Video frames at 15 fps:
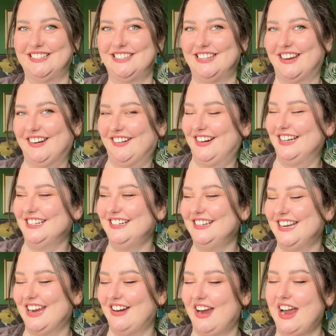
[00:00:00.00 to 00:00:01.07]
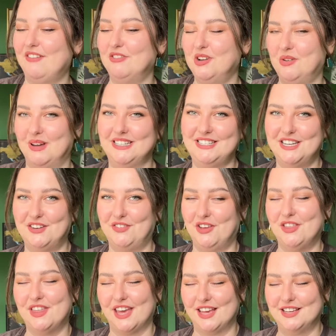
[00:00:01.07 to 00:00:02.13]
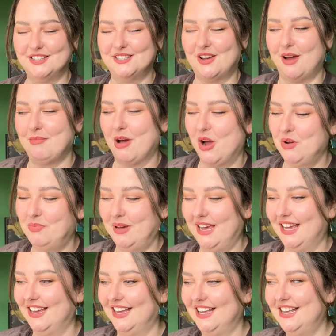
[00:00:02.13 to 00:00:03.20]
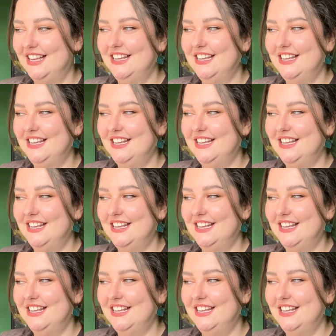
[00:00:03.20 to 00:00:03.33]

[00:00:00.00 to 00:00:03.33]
So I don't know, I have requested a few things, so I'm hoping